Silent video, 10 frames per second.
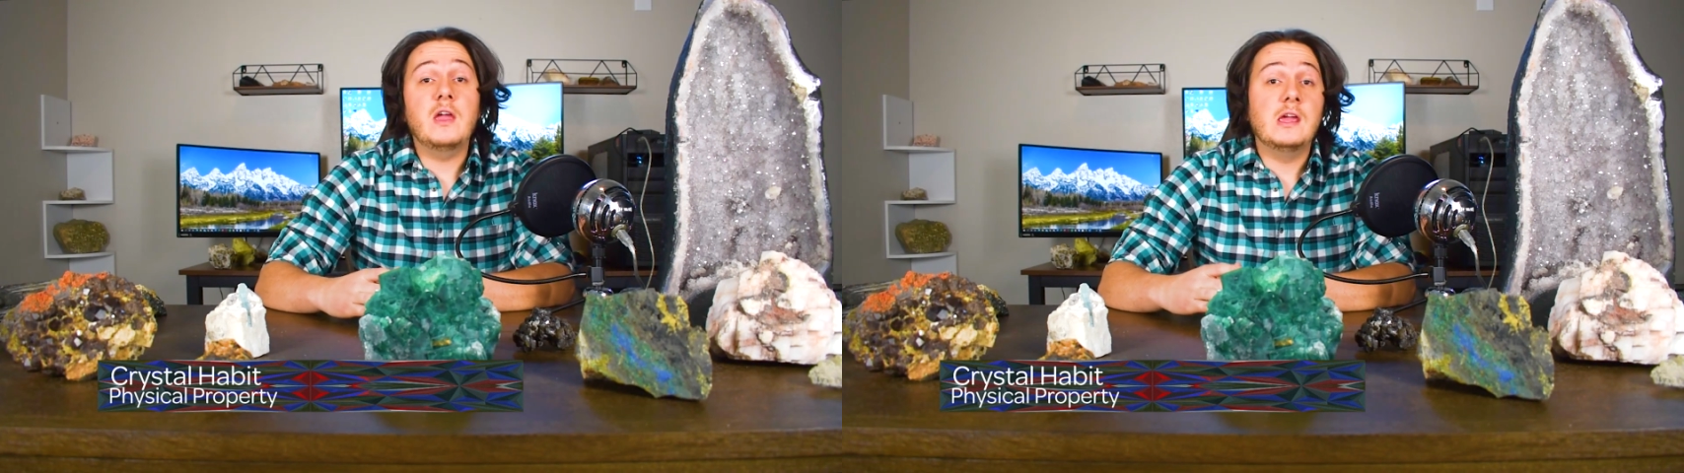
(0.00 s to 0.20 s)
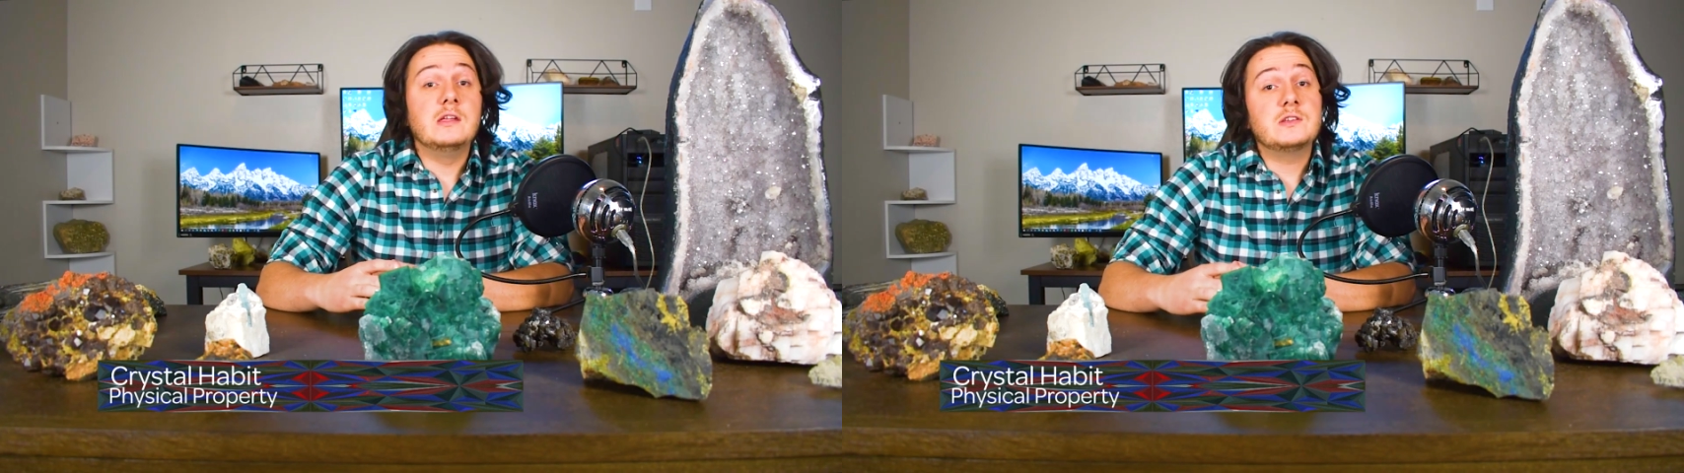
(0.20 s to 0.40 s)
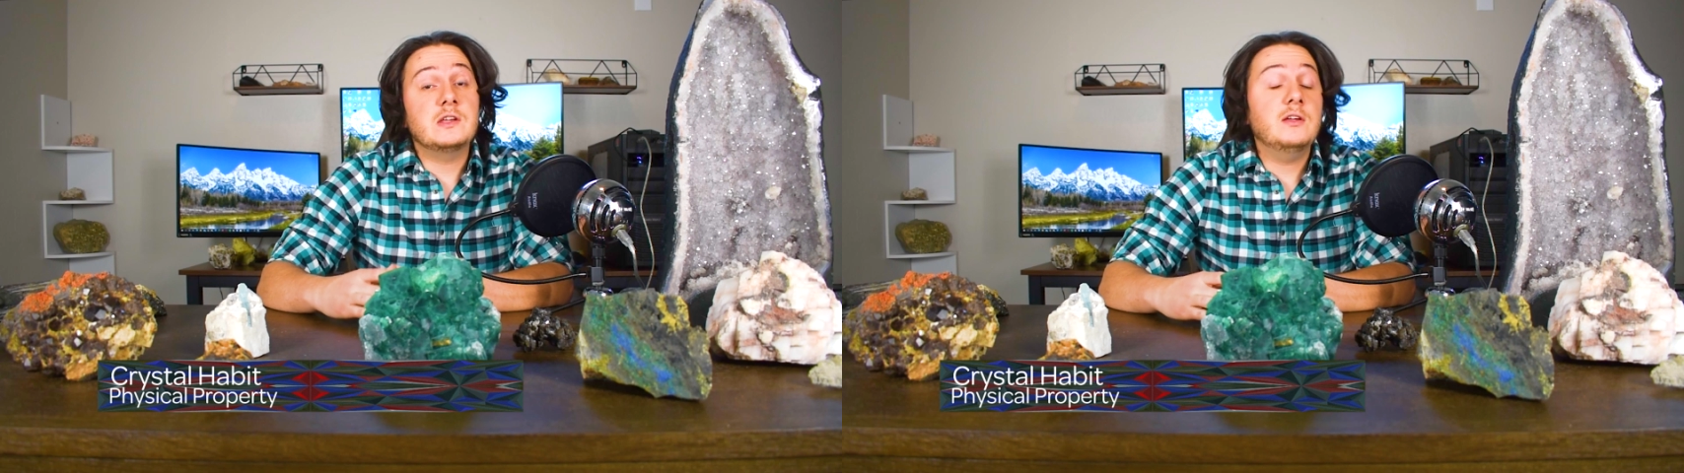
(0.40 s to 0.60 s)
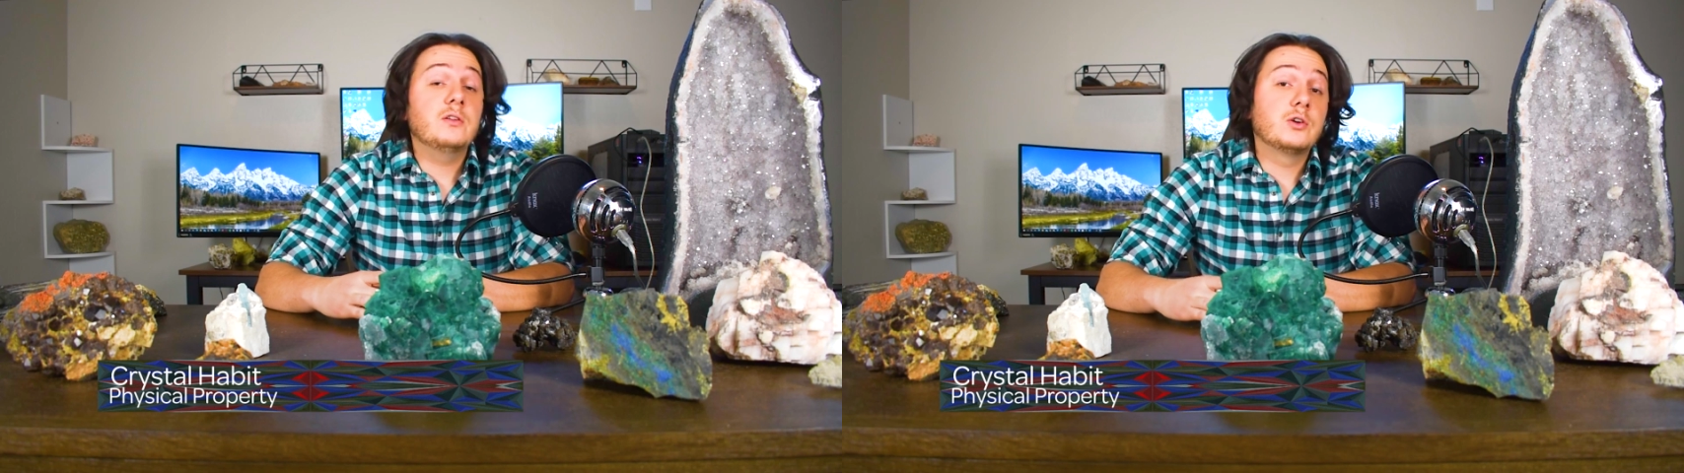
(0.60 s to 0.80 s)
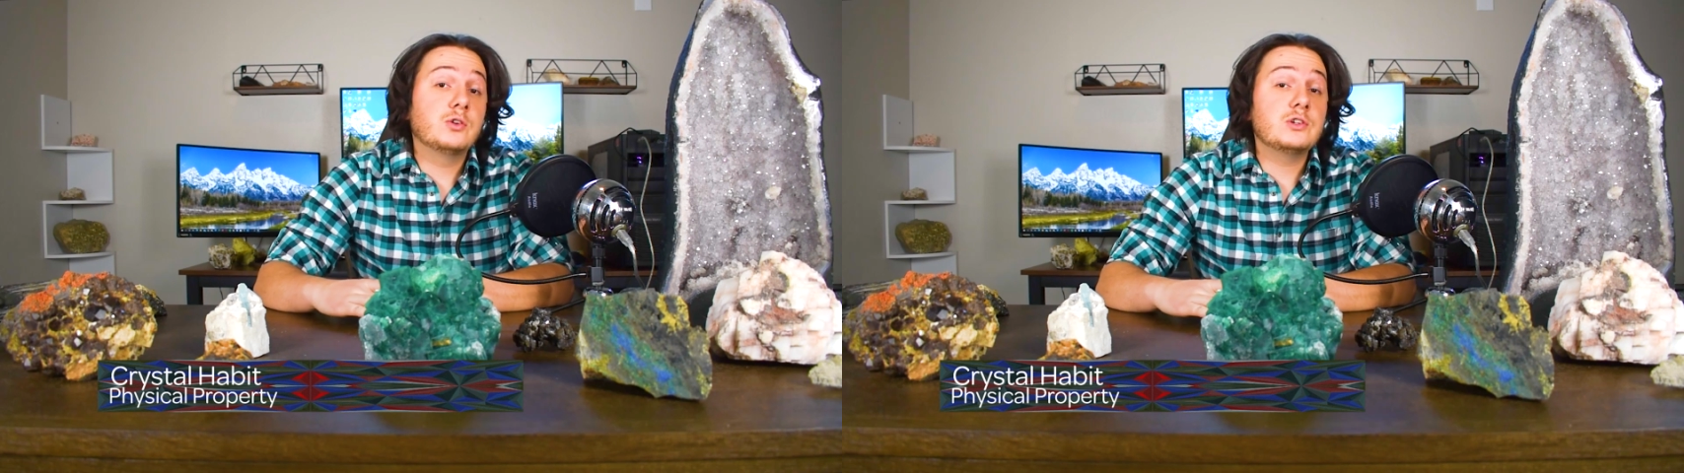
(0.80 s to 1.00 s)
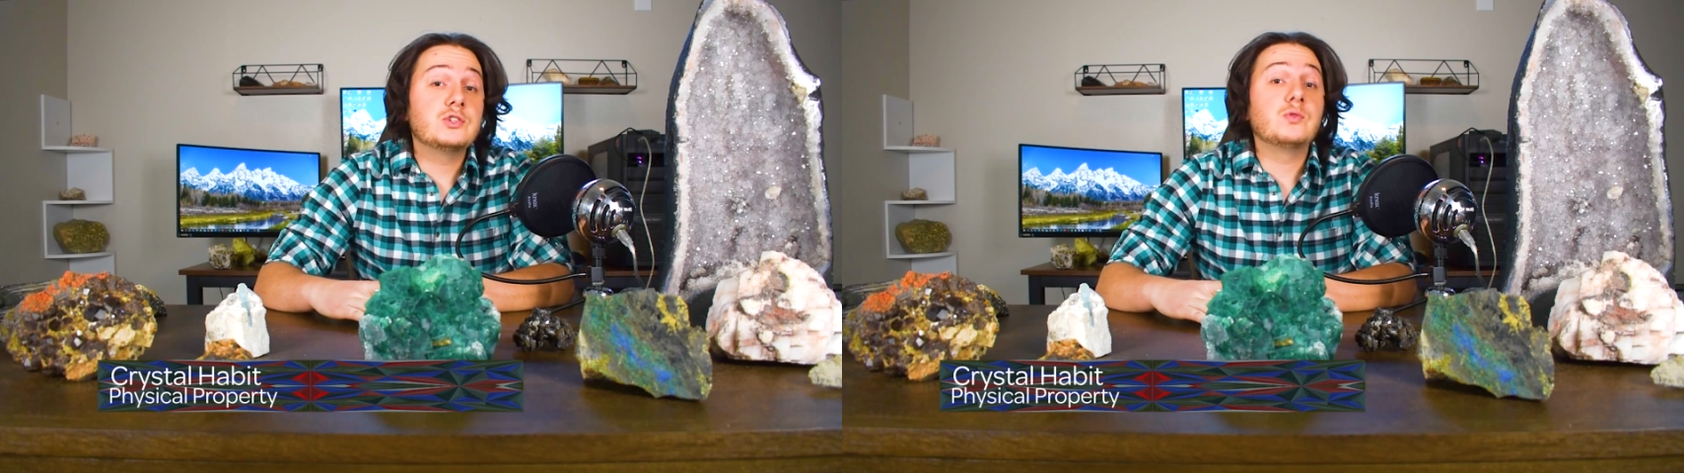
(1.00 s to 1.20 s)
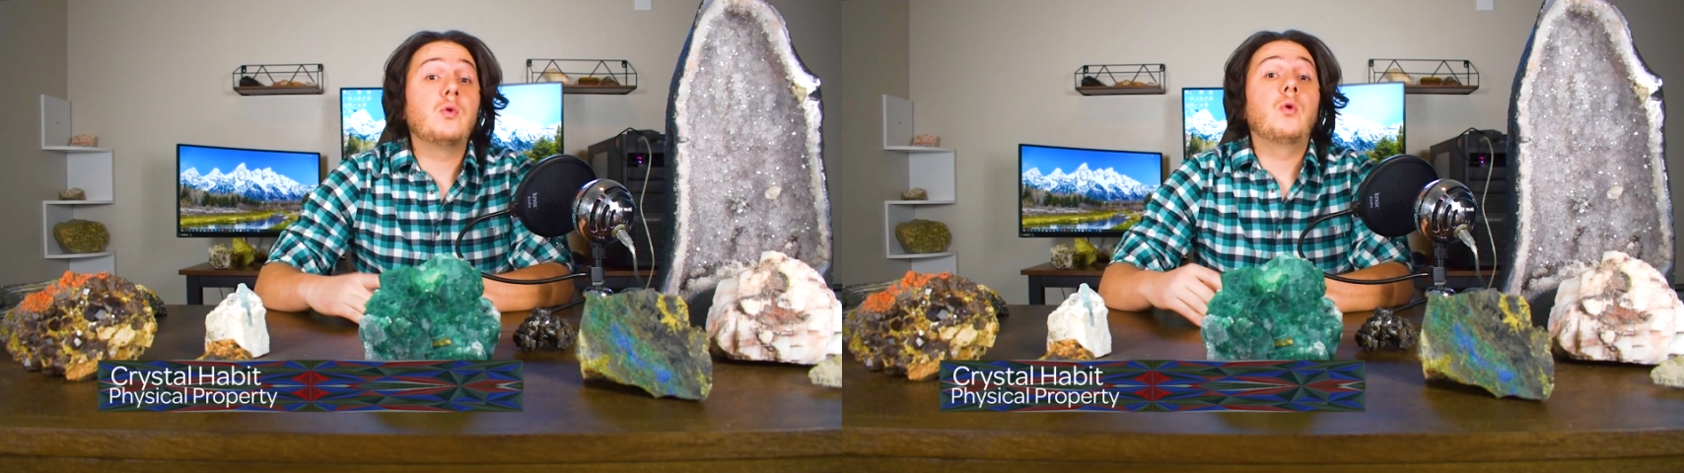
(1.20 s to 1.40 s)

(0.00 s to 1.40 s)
a singular crystal